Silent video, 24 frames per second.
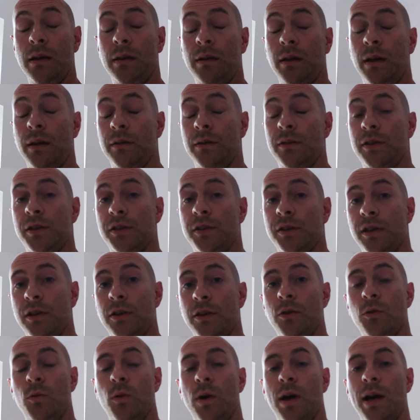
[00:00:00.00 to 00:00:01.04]
So, just going
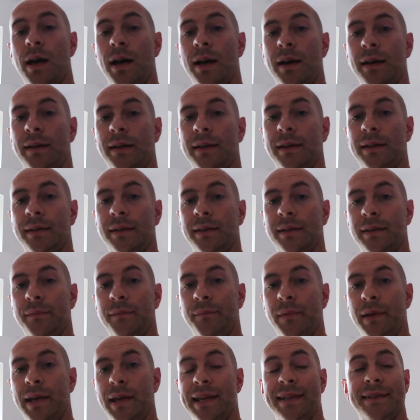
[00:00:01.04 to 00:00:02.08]
to
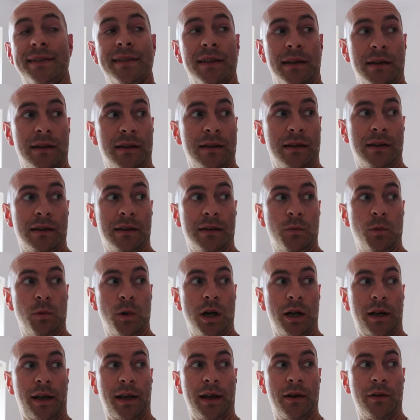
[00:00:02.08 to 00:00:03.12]
hit
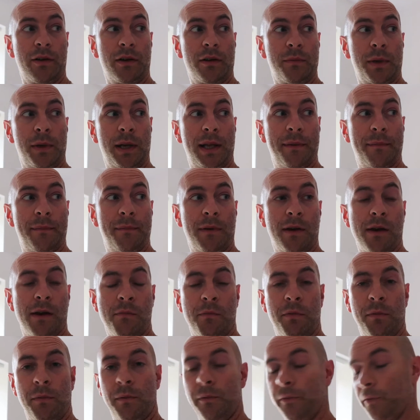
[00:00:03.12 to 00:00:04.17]
workout in a minute,
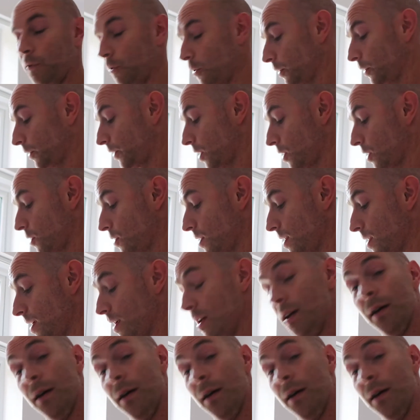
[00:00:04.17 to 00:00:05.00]
but before I do,